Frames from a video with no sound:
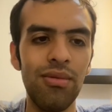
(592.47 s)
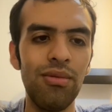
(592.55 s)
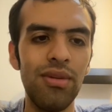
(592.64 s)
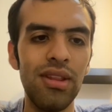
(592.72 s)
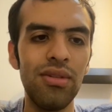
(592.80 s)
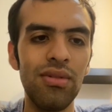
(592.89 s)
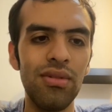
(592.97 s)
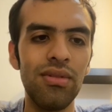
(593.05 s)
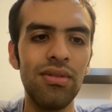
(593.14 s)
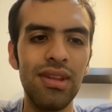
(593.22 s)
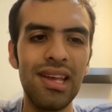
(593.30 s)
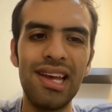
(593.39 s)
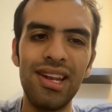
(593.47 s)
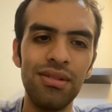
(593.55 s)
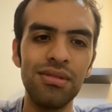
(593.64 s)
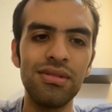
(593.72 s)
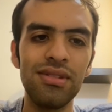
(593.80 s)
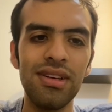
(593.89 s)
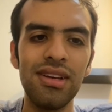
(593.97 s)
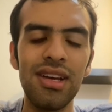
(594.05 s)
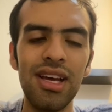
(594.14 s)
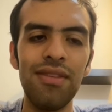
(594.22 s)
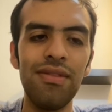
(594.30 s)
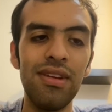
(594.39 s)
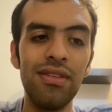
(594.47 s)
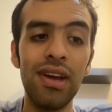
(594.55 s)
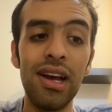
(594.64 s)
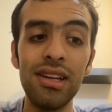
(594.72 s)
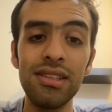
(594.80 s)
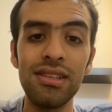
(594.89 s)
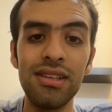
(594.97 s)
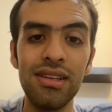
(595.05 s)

We cannot have enough gas.